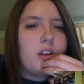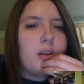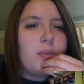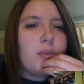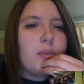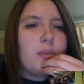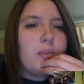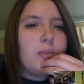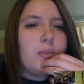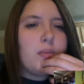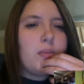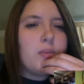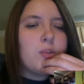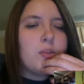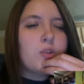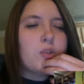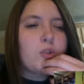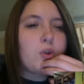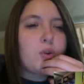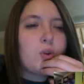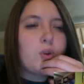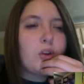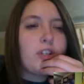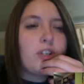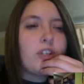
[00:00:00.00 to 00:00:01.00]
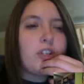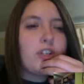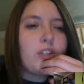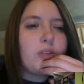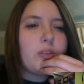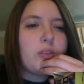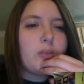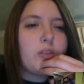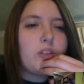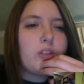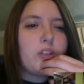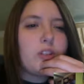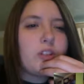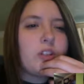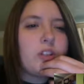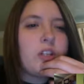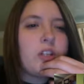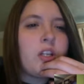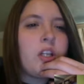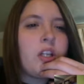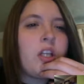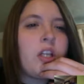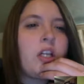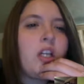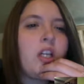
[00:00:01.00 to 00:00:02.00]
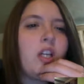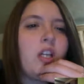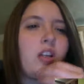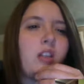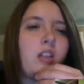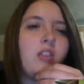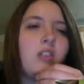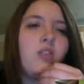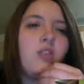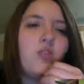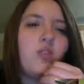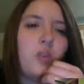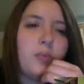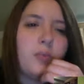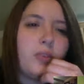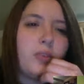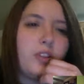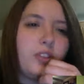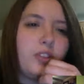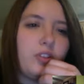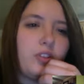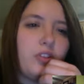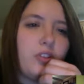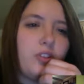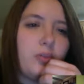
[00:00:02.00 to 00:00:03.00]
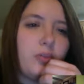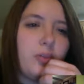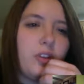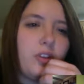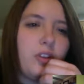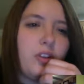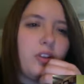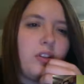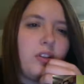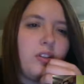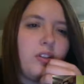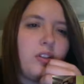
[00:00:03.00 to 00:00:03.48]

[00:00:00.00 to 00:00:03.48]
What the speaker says: score distribution is normally distributed. So